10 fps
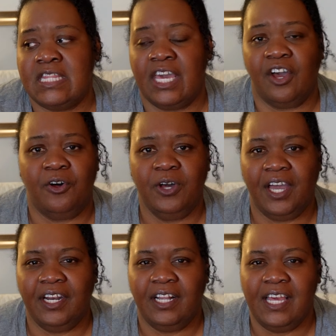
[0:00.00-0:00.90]
They all
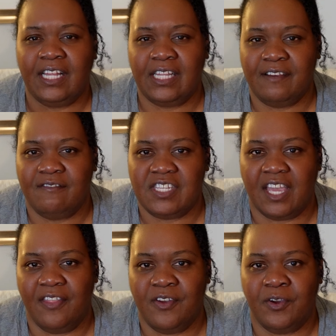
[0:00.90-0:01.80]
kind of like live
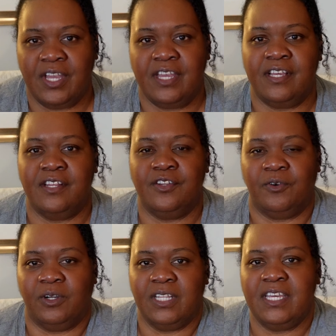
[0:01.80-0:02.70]
together in New
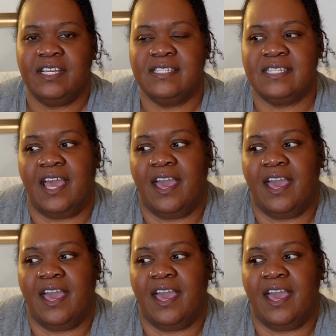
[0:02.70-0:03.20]
Orleans